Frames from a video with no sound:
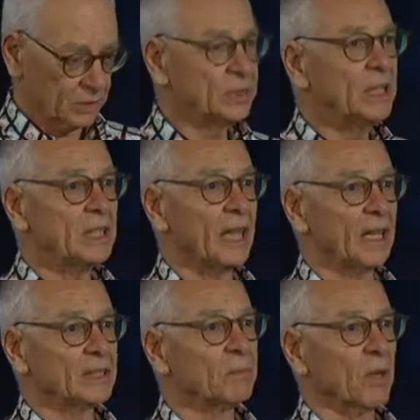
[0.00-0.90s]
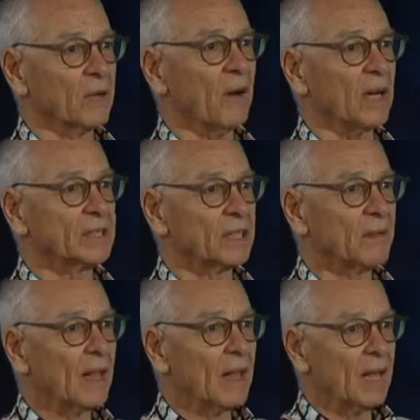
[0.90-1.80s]
sit there as a block of ice.
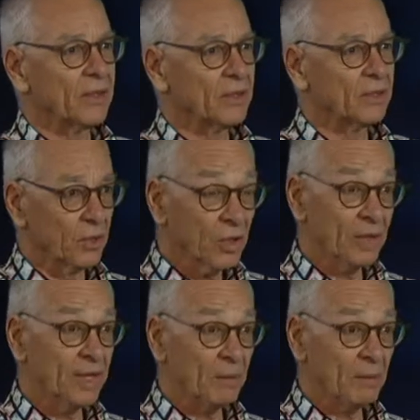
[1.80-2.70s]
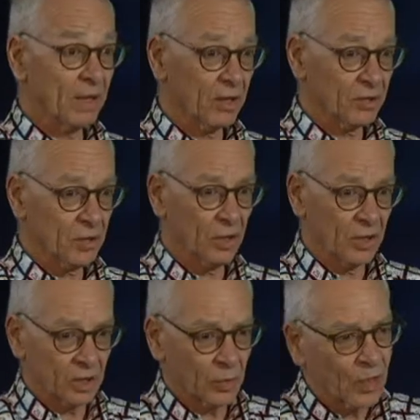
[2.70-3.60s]
And then you'll heat it up and it'll turn
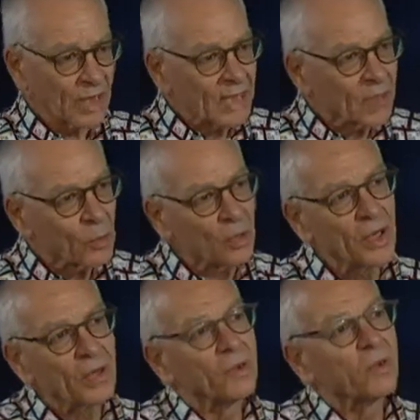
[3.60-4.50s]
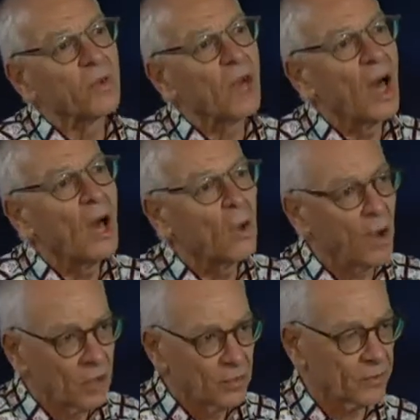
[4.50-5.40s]
into a liquid and flow
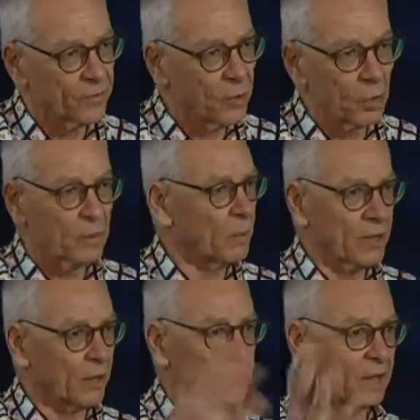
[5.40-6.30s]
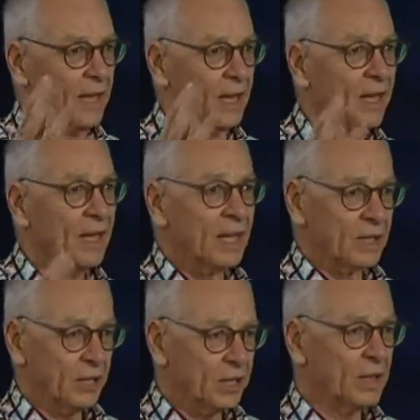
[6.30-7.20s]
over the floor, but it won't go into the air. And then
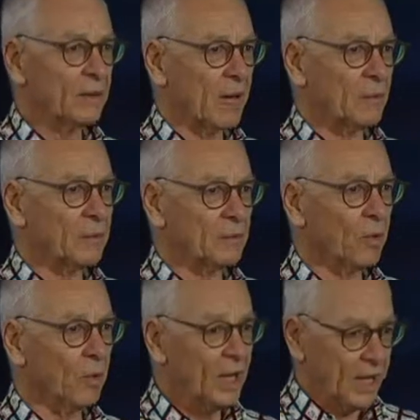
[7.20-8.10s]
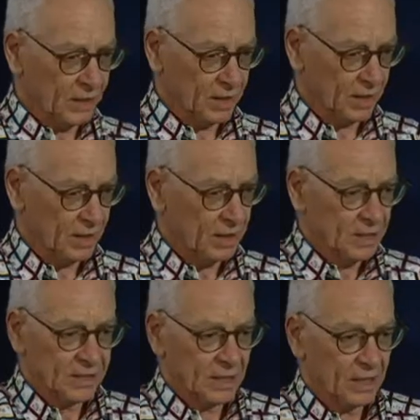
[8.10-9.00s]
you'll heat it up a bit more and then it'll
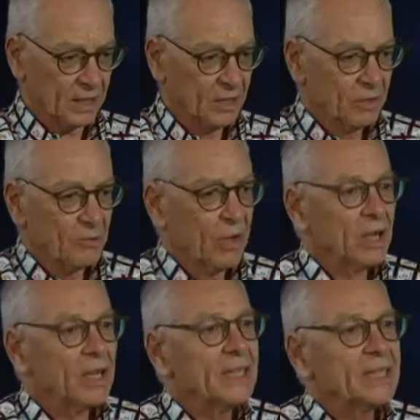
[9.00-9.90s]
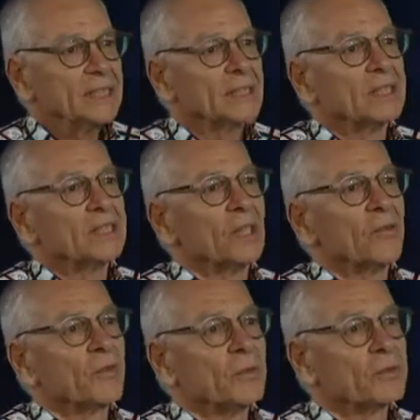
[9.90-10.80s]
suddenly release itself
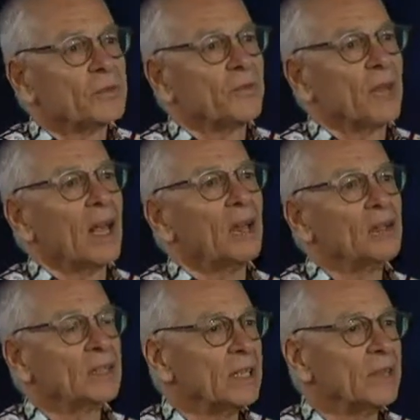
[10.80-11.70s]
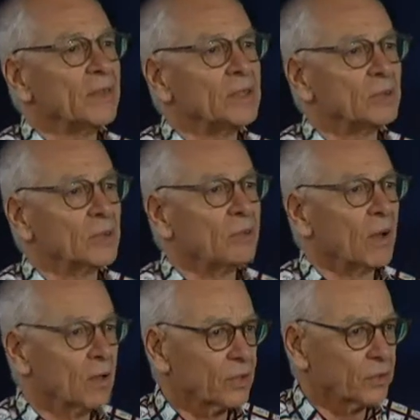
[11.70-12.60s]
from its fellows, the individual
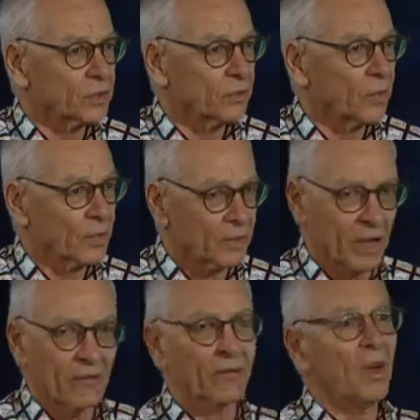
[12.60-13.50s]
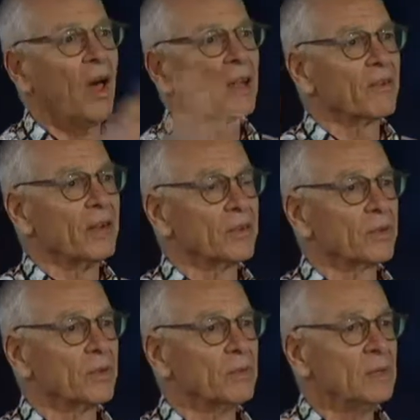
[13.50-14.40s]
molecules of water, and go flying around the
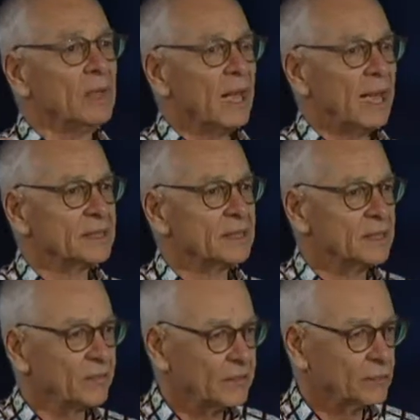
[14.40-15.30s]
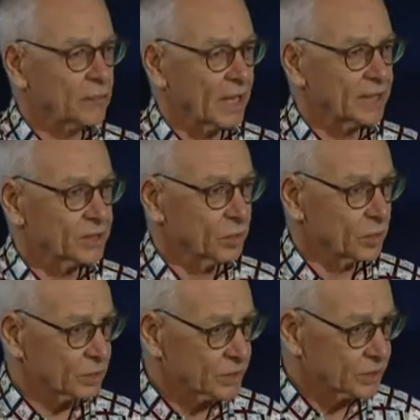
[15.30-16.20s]
room as this invisible gas
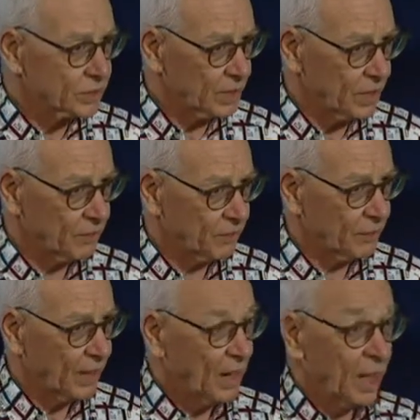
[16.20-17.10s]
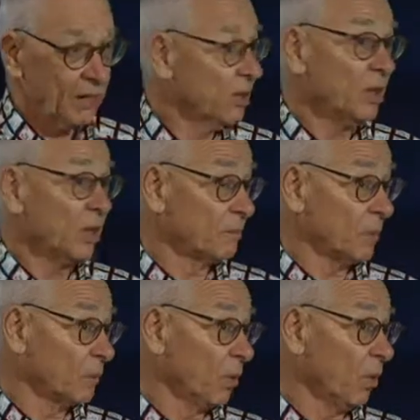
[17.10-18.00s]
called steam. And you can heat up a
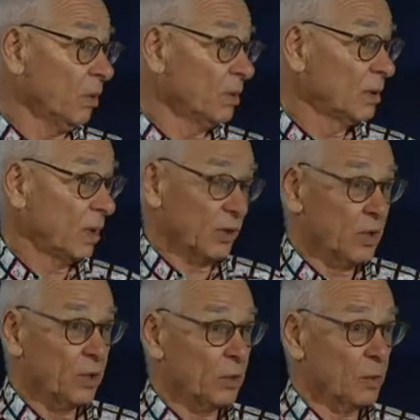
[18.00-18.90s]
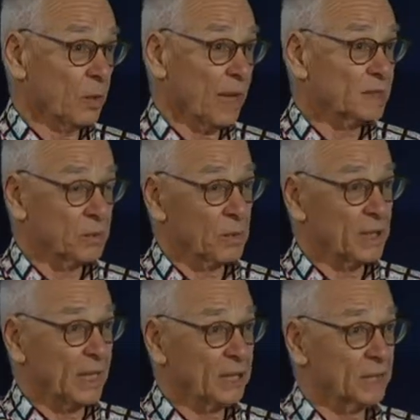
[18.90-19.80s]
bit more and it'll turn into a plasma where
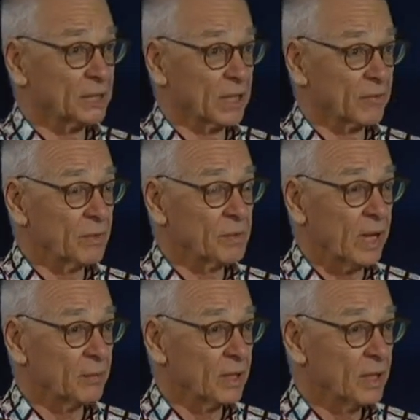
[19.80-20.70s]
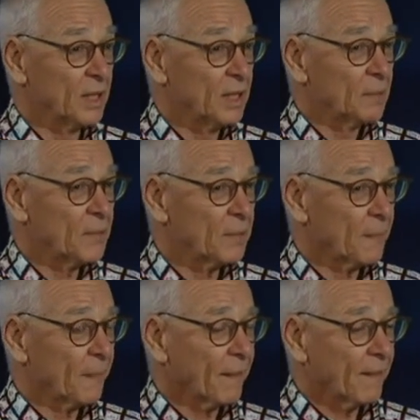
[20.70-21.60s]
the electrons get ripped up. But
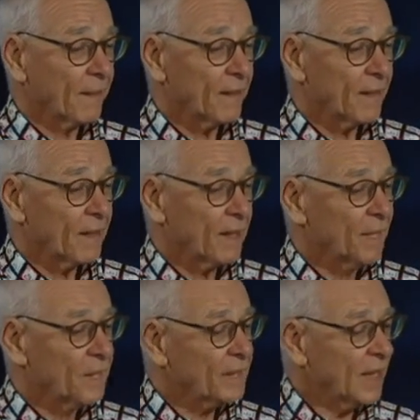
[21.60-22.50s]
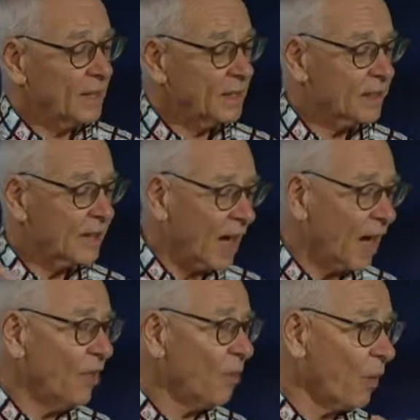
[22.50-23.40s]
if you take it the
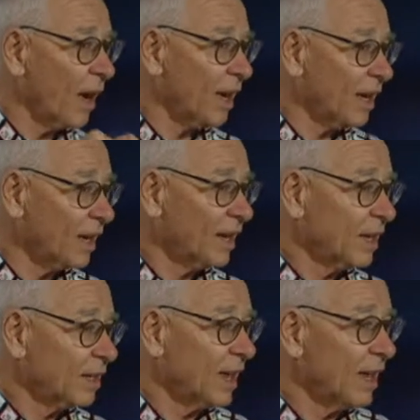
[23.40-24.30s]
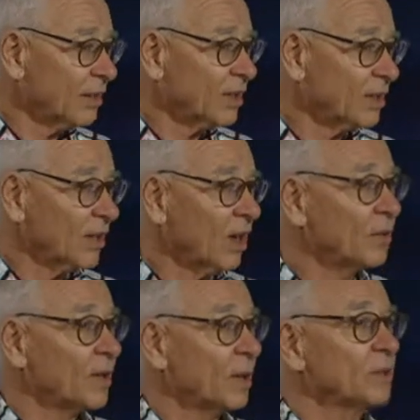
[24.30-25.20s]
other way, down into low
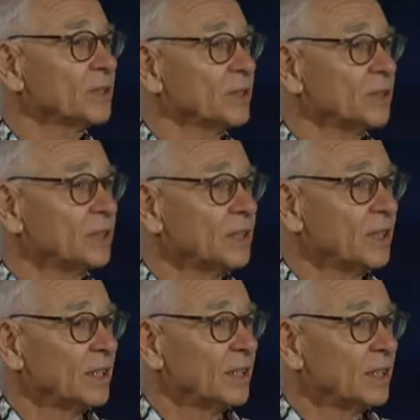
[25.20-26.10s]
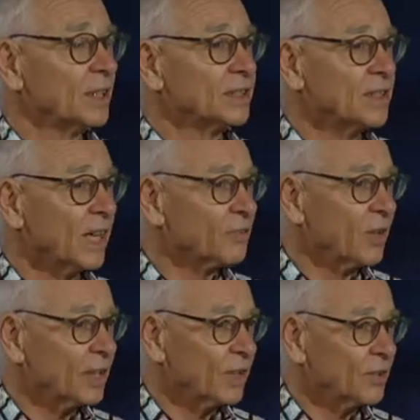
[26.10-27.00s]
temperatures, you can start
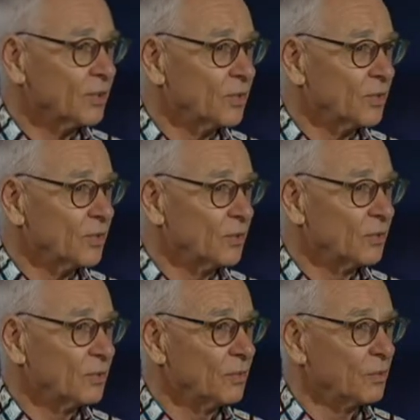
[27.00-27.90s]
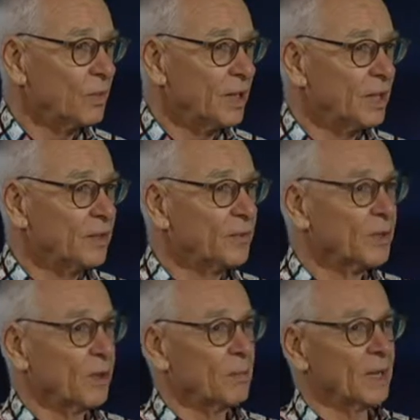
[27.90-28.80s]
running into weird
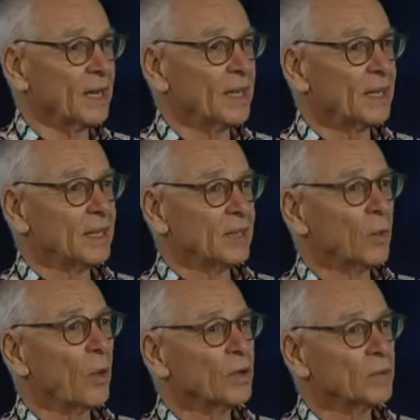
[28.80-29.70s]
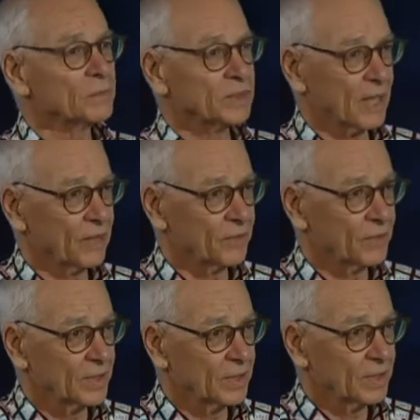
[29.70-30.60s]
phenomena, quantum stuff.
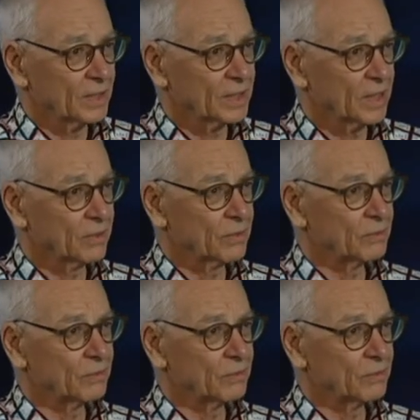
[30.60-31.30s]
So